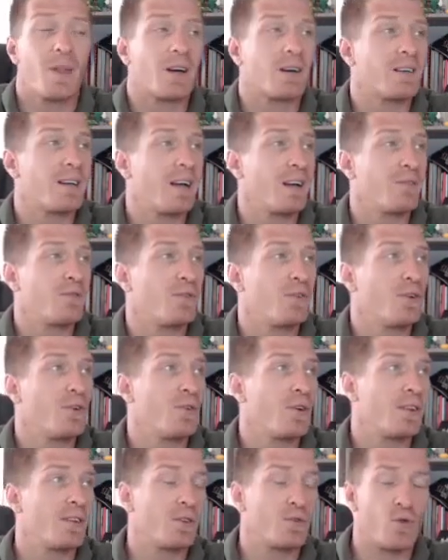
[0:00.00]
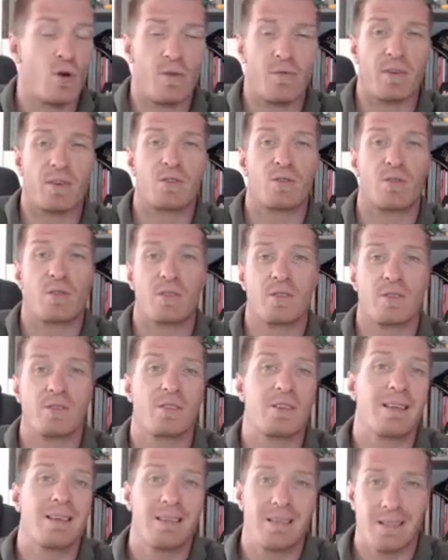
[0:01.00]
are done for you and the traffic
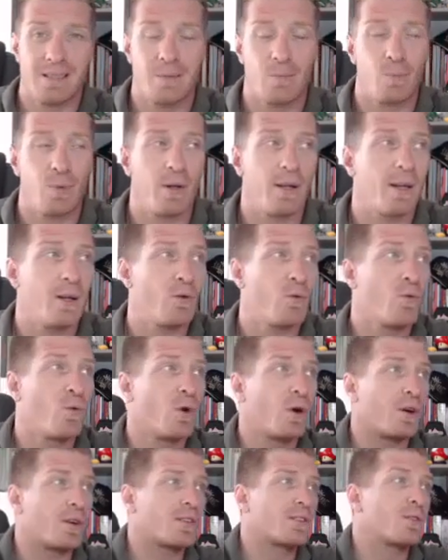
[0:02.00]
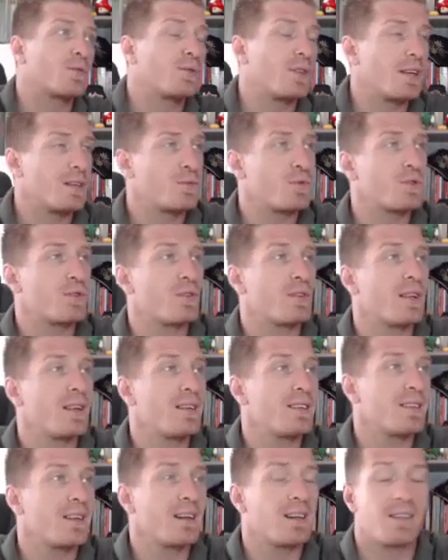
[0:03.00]
sources simply work. So that's what's on
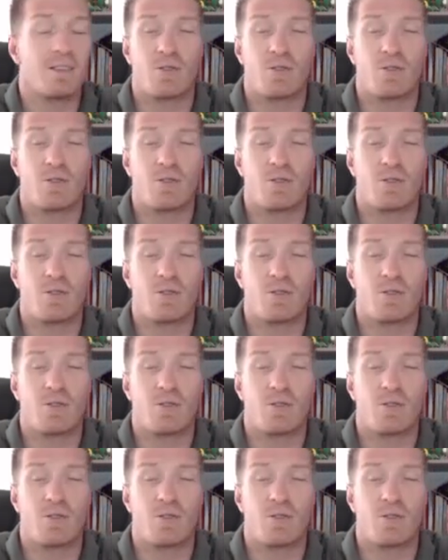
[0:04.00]
the inside.